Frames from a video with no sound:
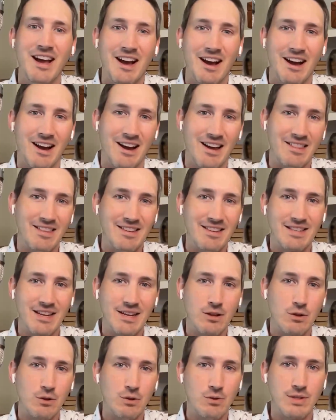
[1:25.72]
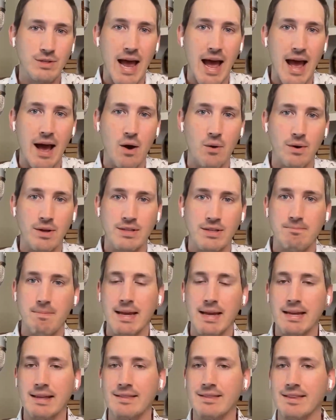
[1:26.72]
And this includes how it's
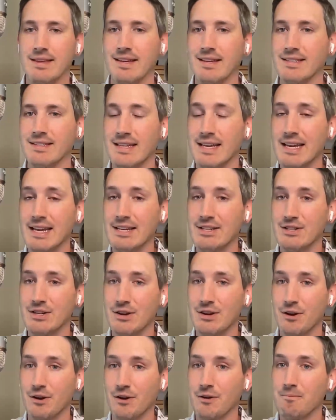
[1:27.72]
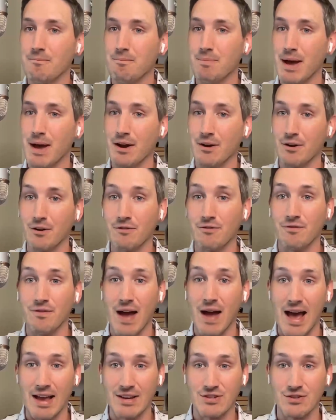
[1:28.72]
making things easier, better,
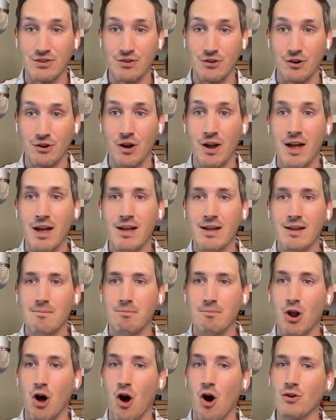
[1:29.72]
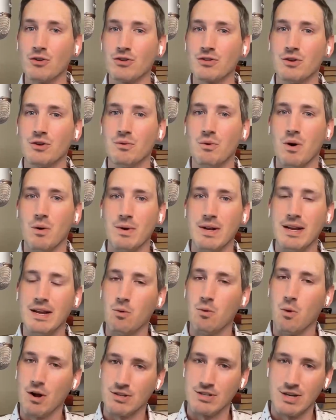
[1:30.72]
faster, but also what we need
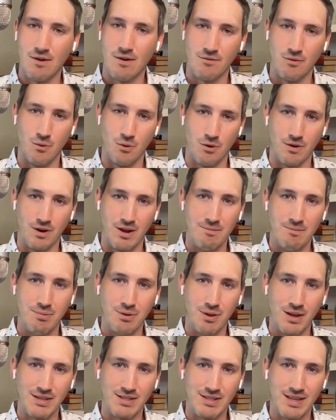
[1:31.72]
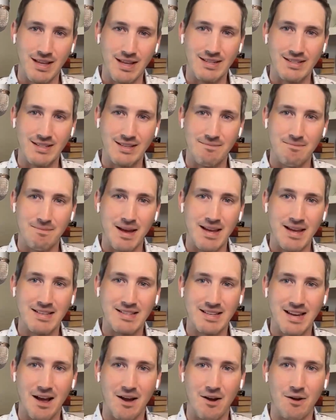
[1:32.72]
to watch out for. And plus things that may
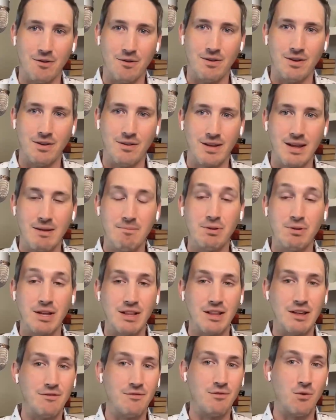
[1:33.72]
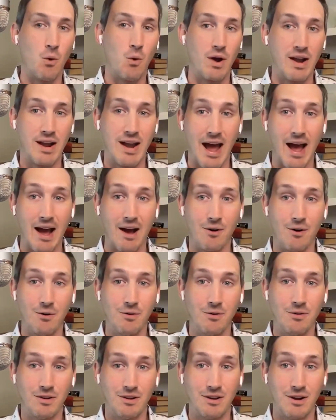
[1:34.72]
sound completely foreign
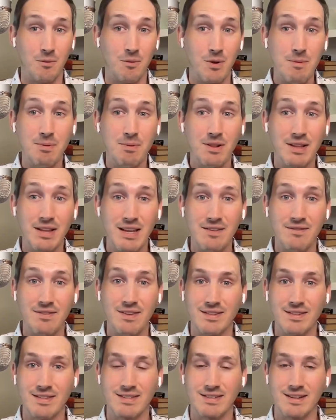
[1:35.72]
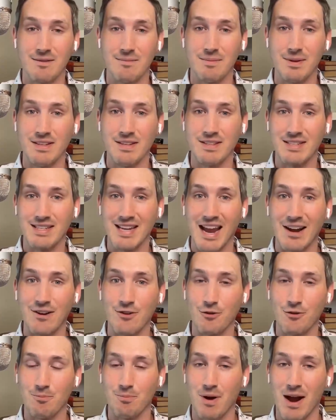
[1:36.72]
now. We believe this is going to be
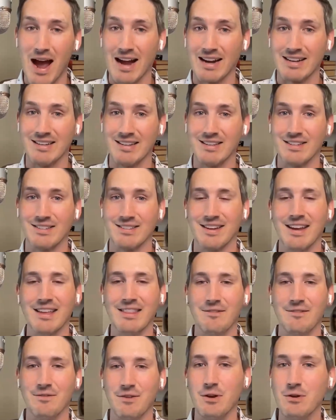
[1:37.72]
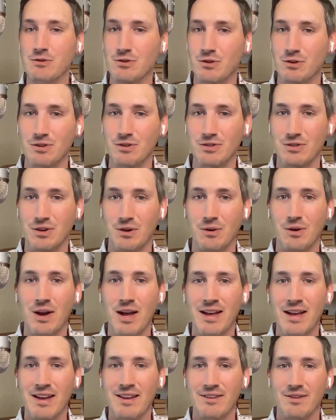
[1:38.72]
standard practice in the future. So
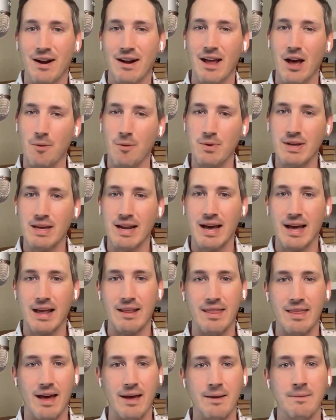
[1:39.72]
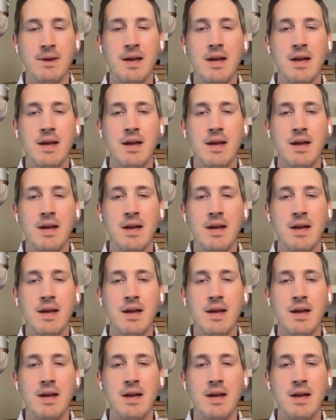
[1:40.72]
trying to help you get ahead of that.